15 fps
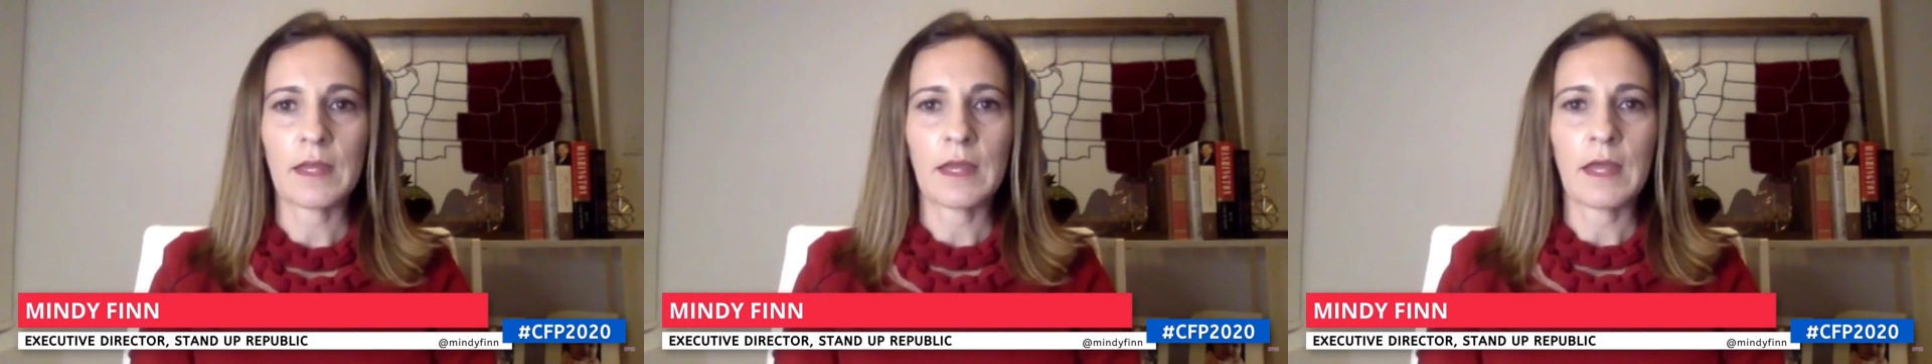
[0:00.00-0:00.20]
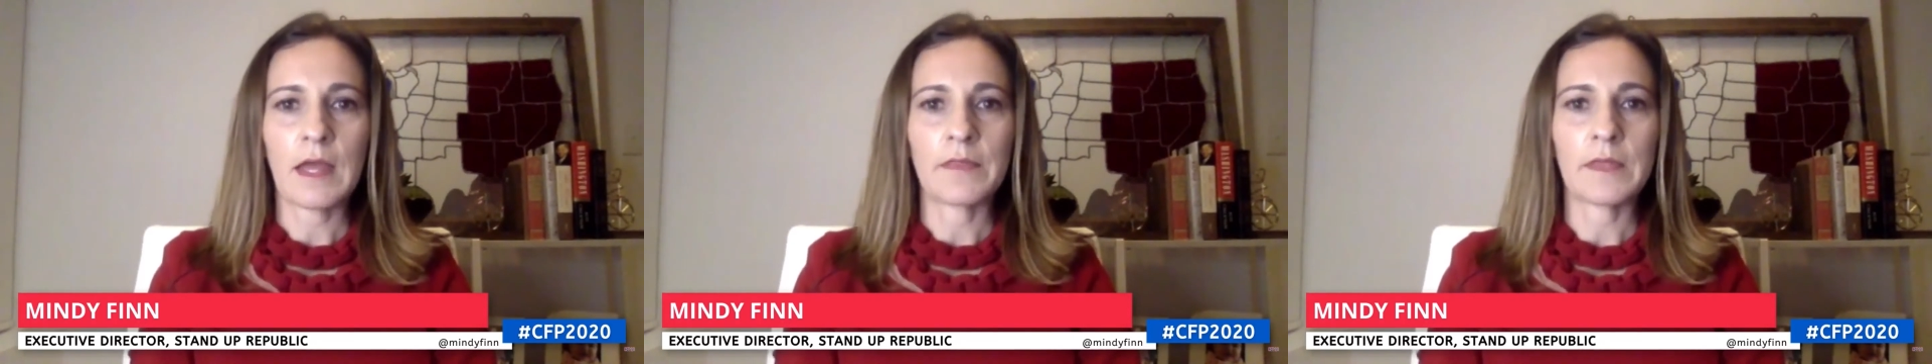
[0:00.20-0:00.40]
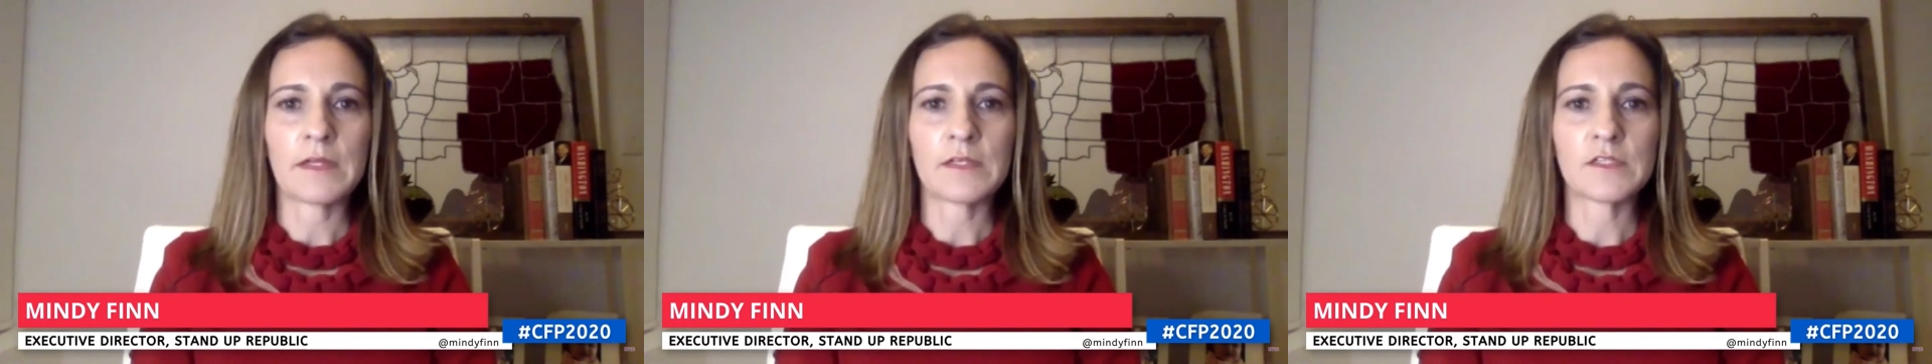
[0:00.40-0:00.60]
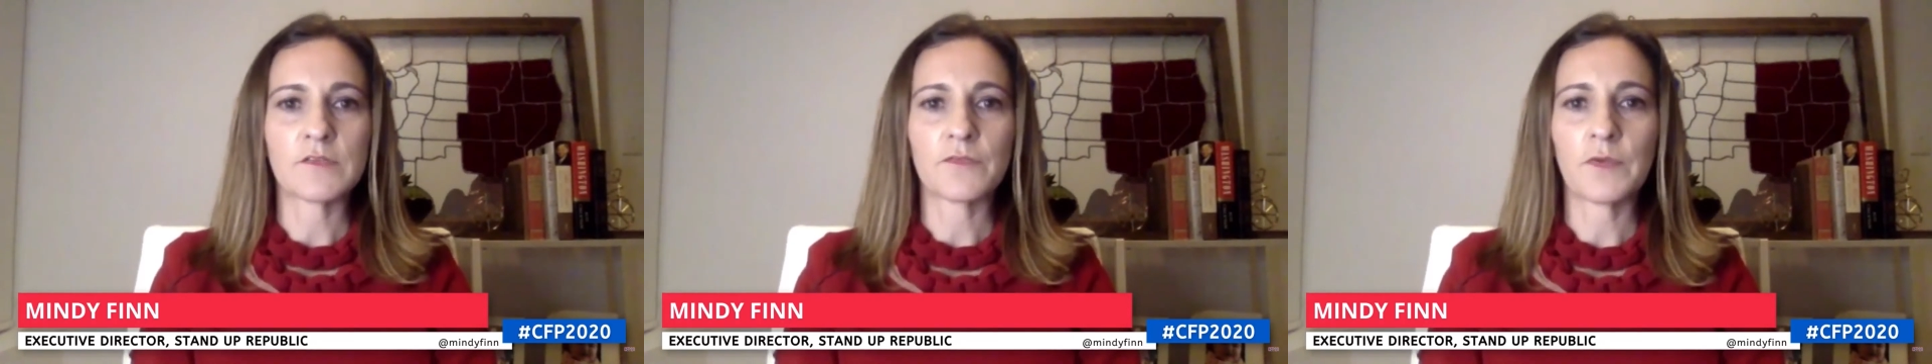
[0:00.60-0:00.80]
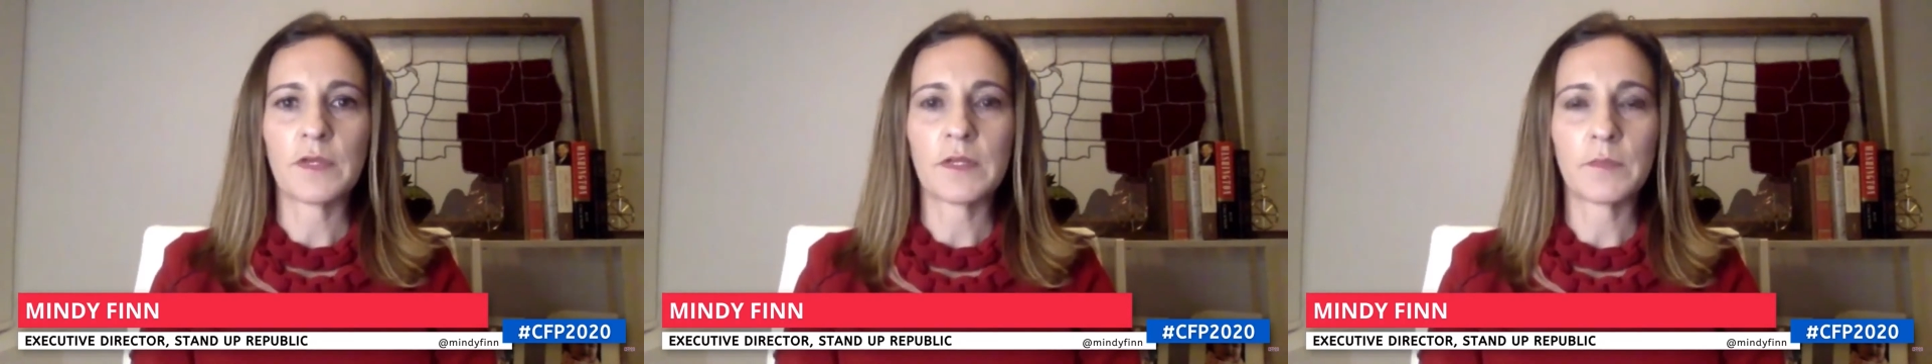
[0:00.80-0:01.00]
and that its
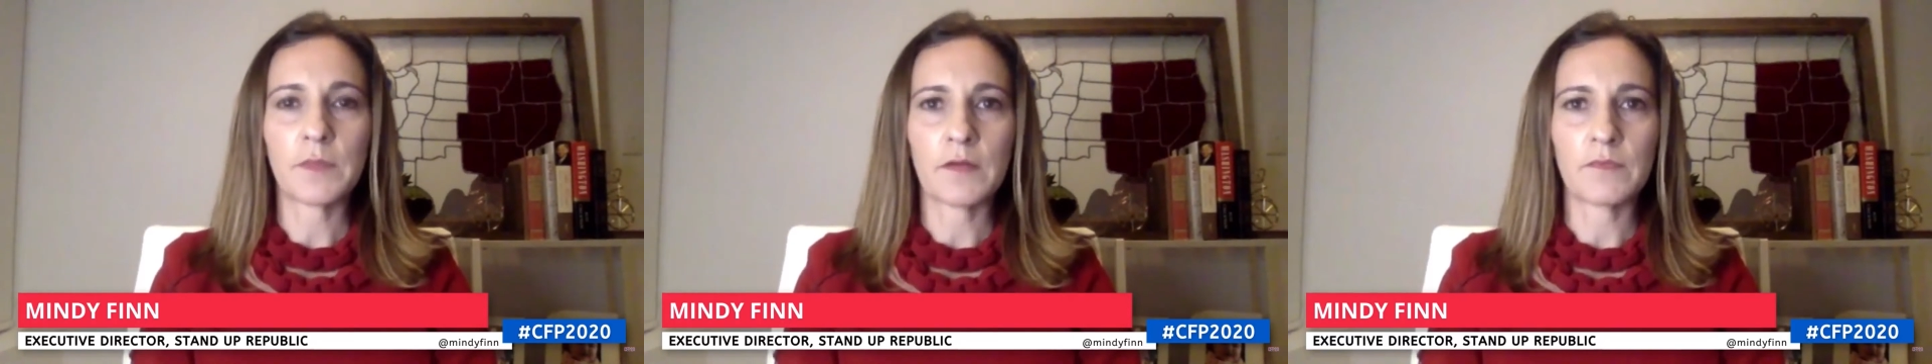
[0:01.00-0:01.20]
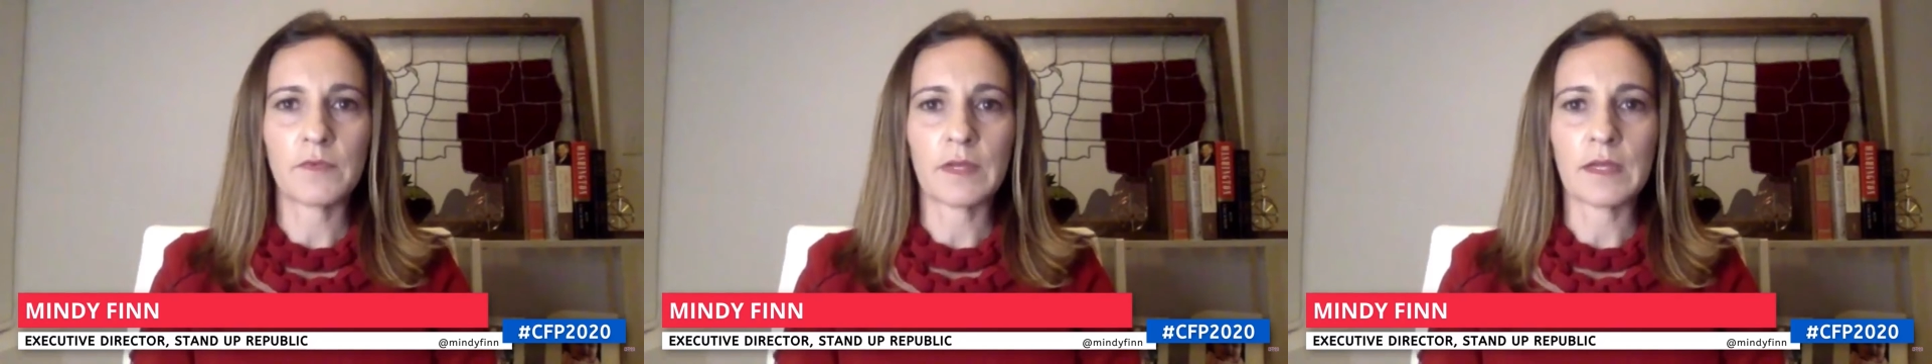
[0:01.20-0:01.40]
freedom-loving,